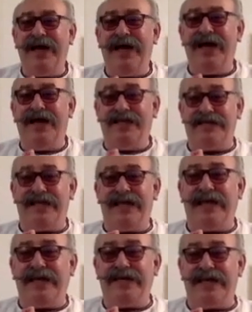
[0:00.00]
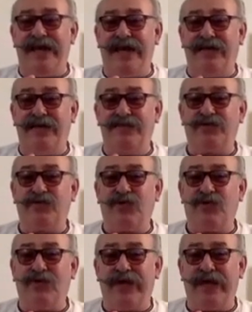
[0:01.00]
as telling a tale, a
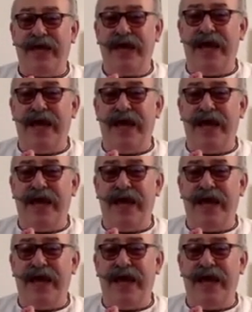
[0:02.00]
story,